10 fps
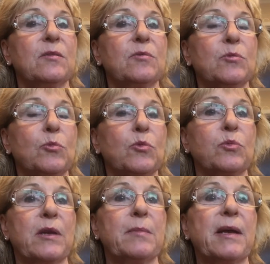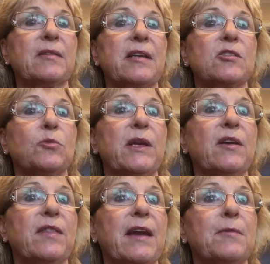We'll come out next week
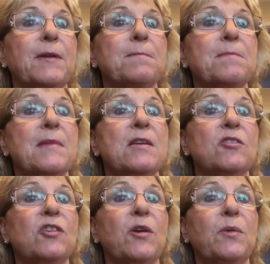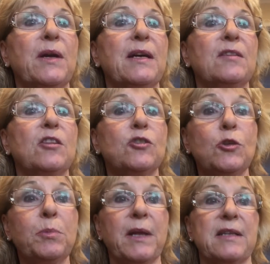on that one. So the
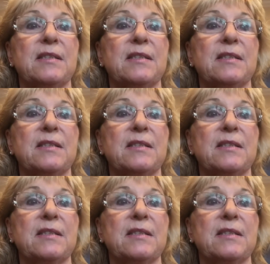duplex,